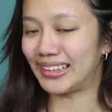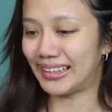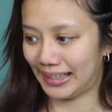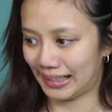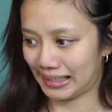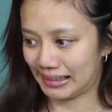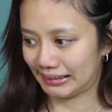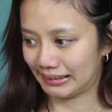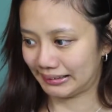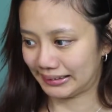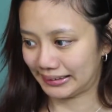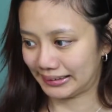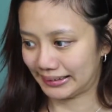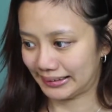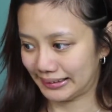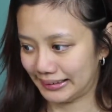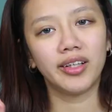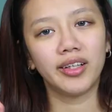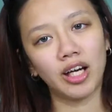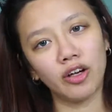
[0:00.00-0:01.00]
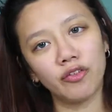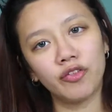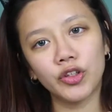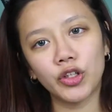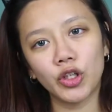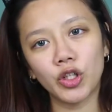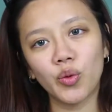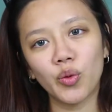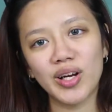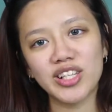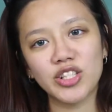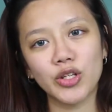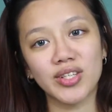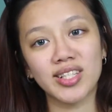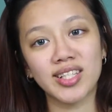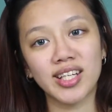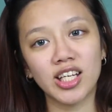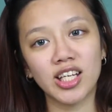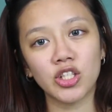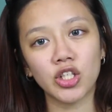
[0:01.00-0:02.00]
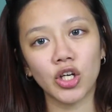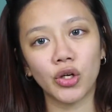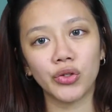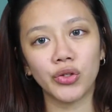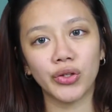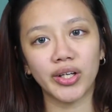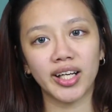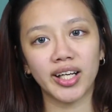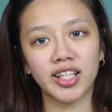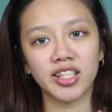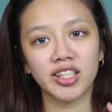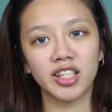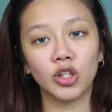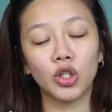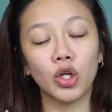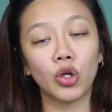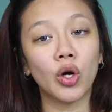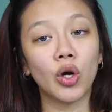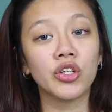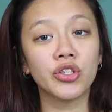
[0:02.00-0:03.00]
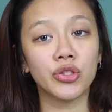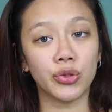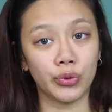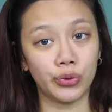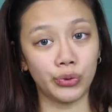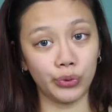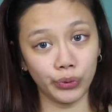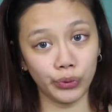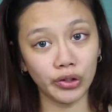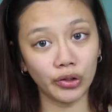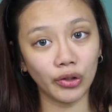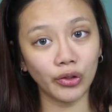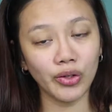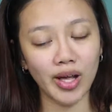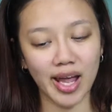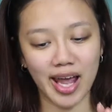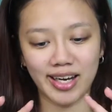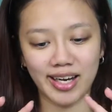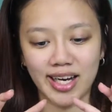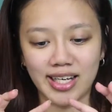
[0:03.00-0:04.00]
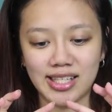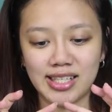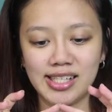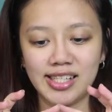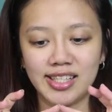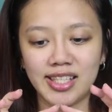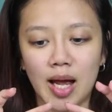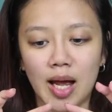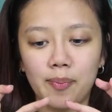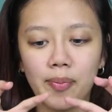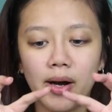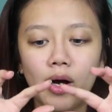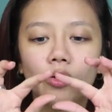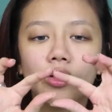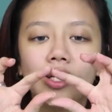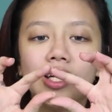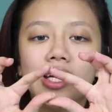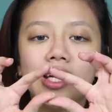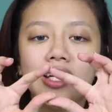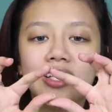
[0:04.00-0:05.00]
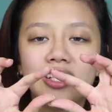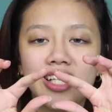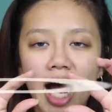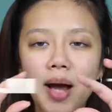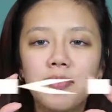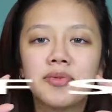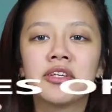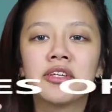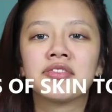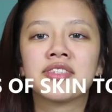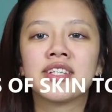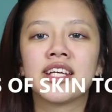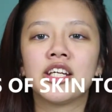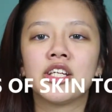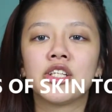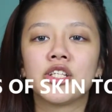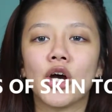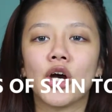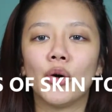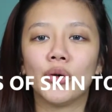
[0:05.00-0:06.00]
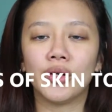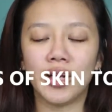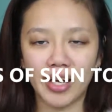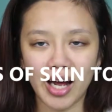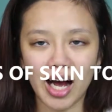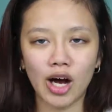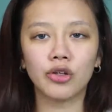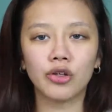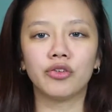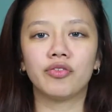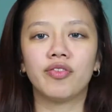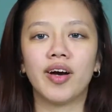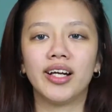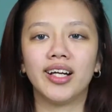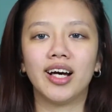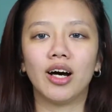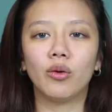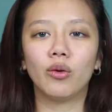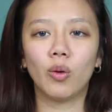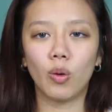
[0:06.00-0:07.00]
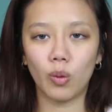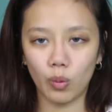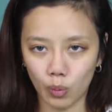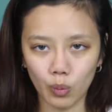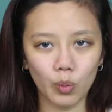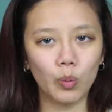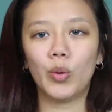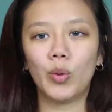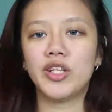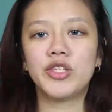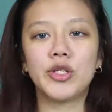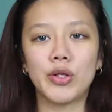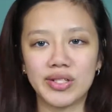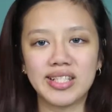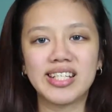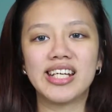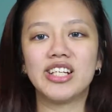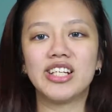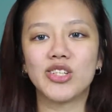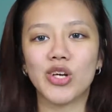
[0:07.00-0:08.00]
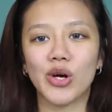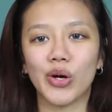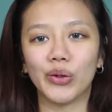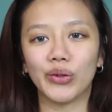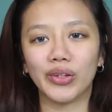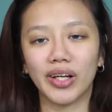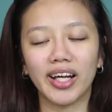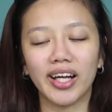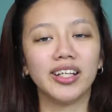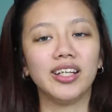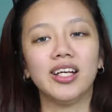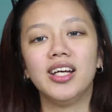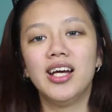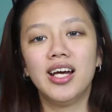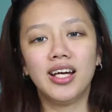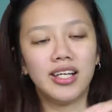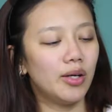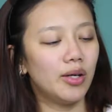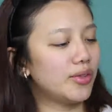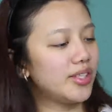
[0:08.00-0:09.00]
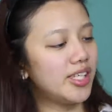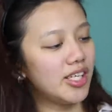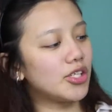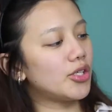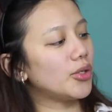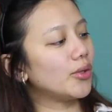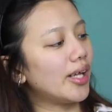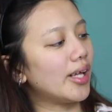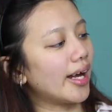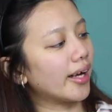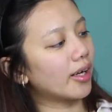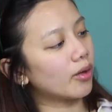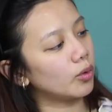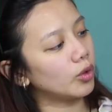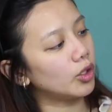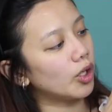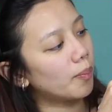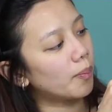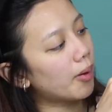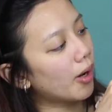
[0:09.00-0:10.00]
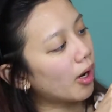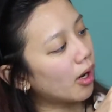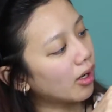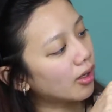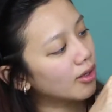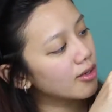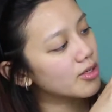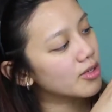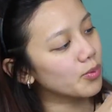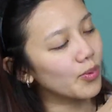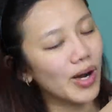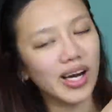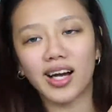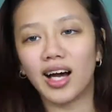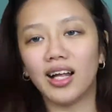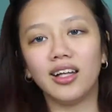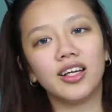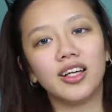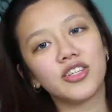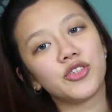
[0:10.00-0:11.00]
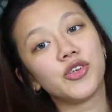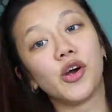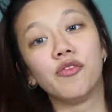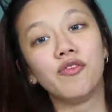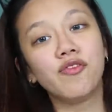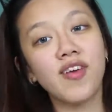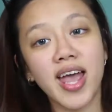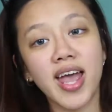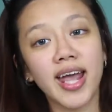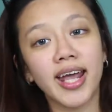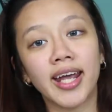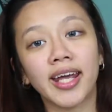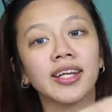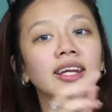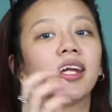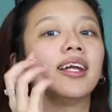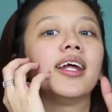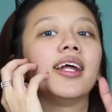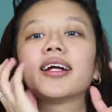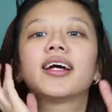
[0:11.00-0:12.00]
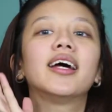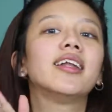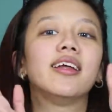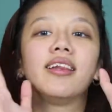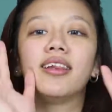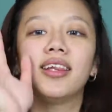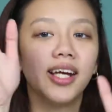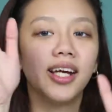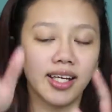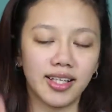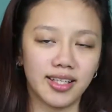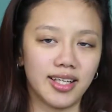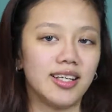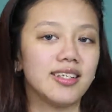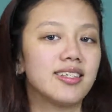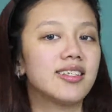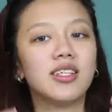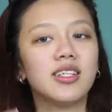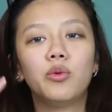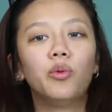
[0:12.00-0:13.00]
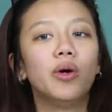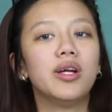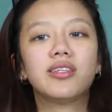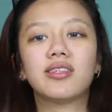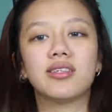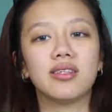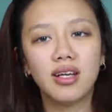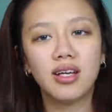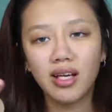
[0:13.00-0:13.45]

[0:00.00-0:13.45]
Yeah. Now if you don't know what's your skin tone, you can actually go on to Google and actually type out types of skin tone and how to find out what's your skin tone, and they'll teach you like your pulse, what color is your vein and that kind of thing, and see what